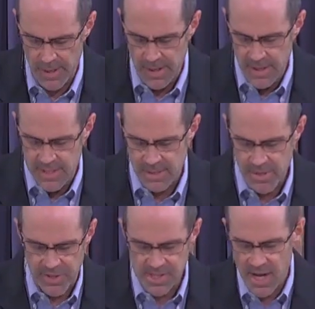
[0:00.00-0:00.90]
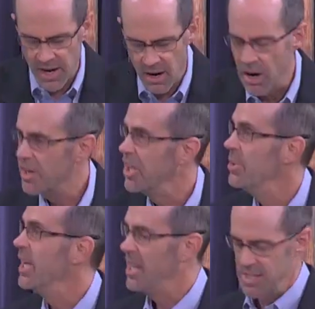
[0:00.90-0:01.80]
Timothy's not
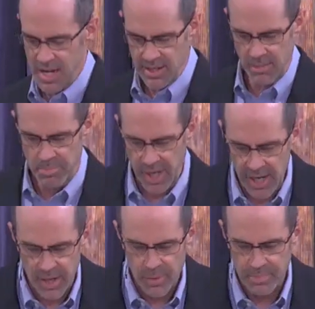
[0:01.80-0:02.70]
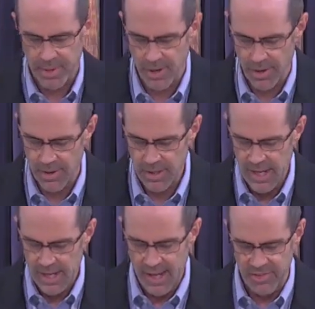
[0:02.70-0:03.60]
arguing, he's not competing with Paul,
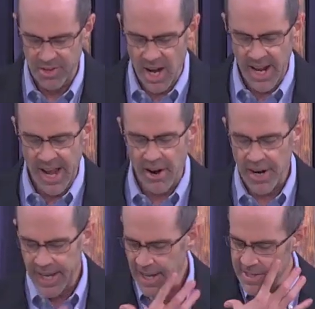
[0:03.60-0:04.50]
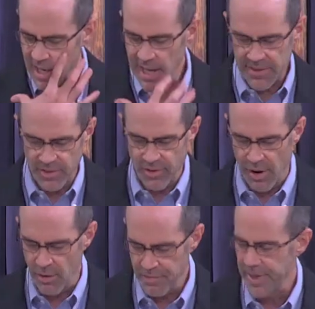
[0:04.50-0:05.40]
he's not arrogant. I got this
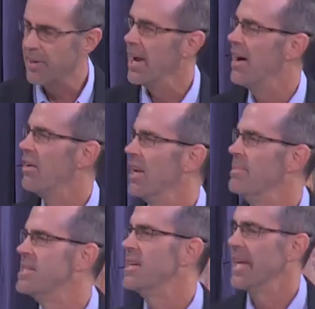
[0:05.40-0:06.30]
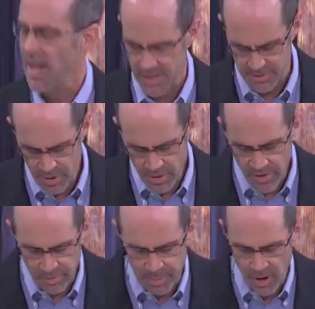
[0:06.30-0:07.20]
all figured out. Let me tell you how to do
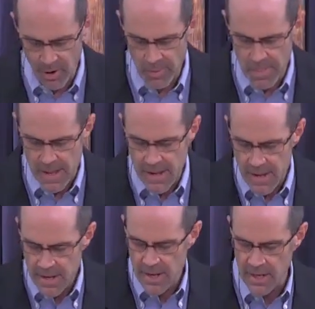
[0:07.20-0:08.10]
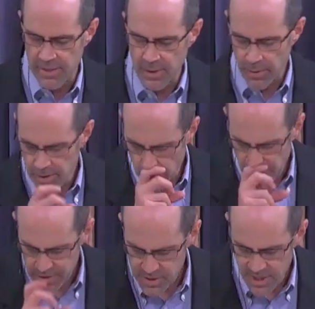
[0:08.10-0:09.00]
this, Paul. I think one of the
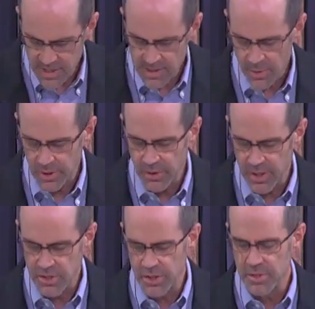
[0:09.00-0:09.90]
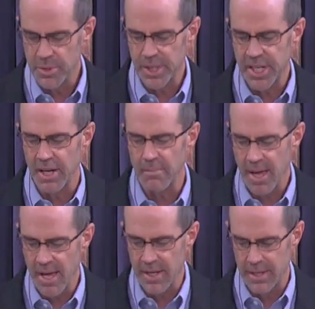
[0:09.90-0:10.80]
worst things that you can do to a young
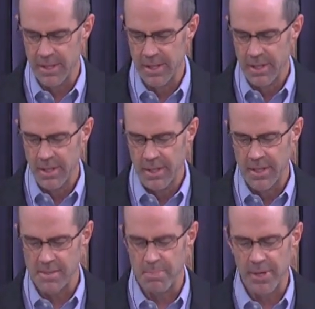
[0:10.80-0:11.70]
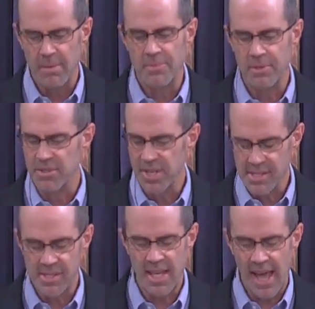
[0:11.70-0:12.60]
man is put him through
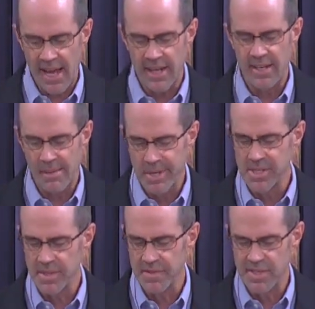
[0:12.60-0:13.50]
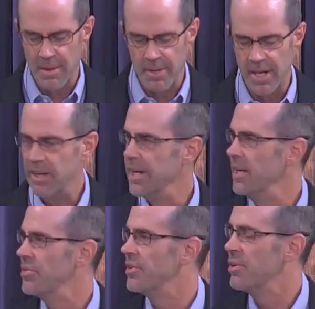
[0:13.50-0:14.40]
just the academics of seminary
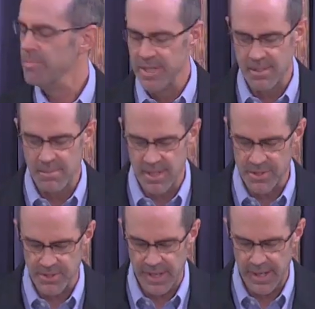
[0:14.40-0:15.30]
and throw him into ministry.